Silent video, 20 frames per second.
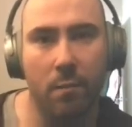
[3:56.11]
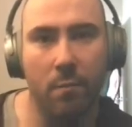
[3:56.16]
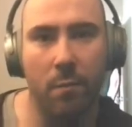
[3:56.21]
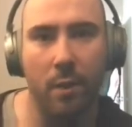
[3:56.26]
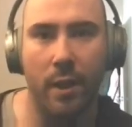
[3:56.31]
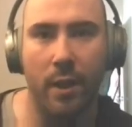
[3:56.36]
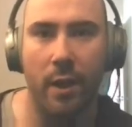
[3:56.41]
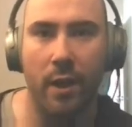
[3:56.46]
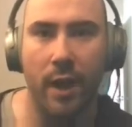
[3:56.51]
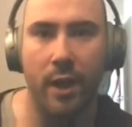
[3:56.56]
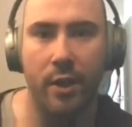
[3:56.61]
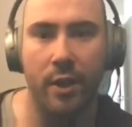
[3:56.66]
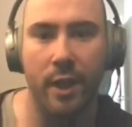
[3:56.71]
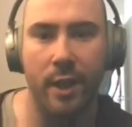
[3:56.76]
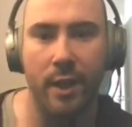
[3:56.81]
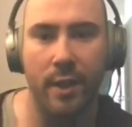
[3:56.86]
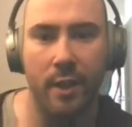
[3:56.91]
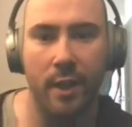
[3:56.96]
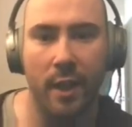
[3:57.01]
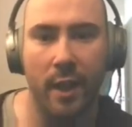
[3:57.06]
where there
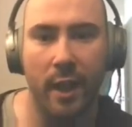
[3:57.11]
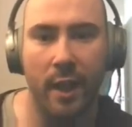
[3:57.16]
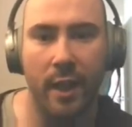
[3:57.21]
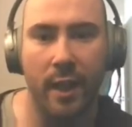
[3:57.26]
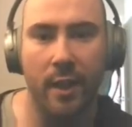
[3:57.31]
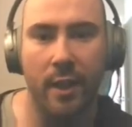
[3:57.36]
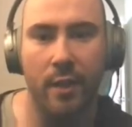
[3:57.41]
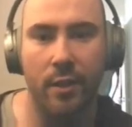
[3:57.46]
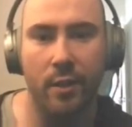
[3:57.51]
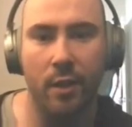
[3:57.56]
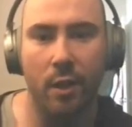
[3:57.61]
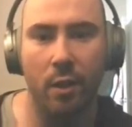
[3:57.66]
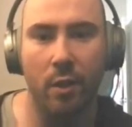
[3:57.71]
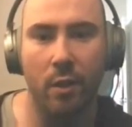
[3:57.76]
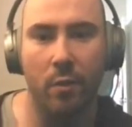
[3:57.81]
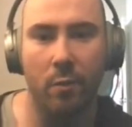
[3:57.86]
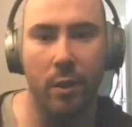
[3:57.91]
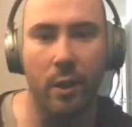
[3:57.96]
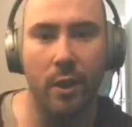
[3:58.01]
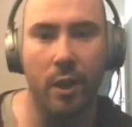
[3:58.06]
actually isn't a lane, and so
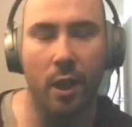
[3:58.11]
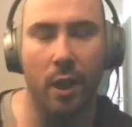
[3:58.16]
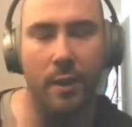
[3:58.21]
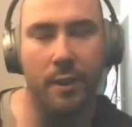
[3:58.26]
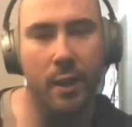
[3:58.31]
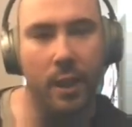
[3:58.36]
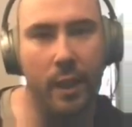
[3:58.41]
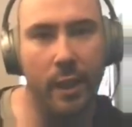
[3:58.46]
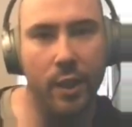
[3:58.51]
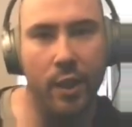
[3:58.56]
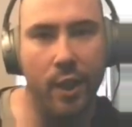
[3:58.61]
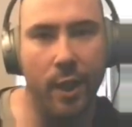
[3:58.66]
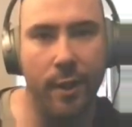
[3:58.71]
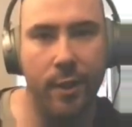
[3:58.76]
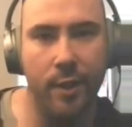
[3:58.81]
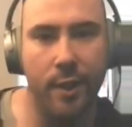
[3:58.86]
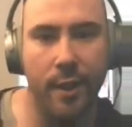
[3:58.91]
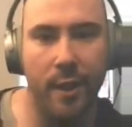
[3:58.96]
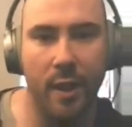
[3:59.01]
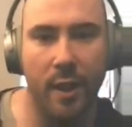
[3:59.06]
it would constantly
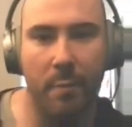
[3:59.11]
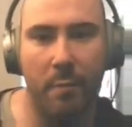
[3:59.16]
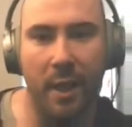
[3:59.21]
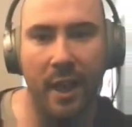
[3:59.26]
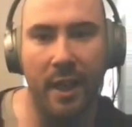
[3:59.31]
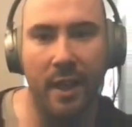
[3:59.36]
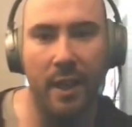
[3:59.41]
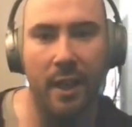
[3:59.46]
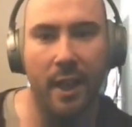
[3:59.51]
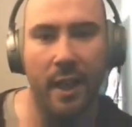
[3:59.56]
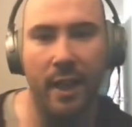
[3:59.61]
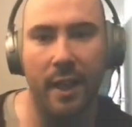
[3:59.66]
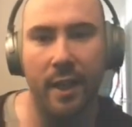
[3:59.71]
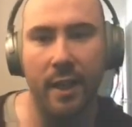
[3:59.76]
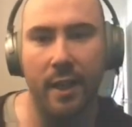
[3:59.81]
change into the bike lane